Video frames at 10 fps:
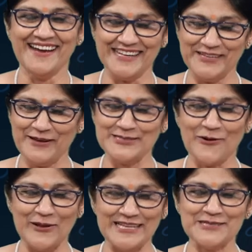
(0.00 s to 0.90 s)
otherwise
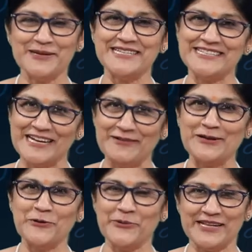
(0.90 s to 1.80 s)
all this material will
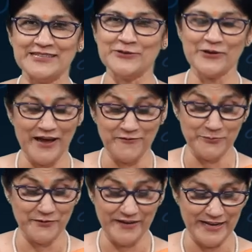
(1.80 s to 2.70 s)
go in. So, you have
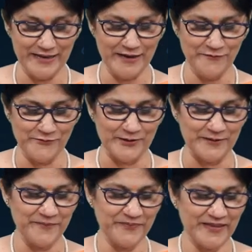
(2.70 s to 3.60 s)
to be very careful,
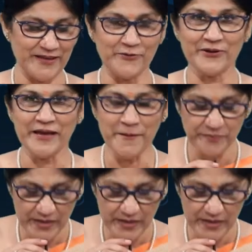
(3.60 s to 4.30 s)
okay.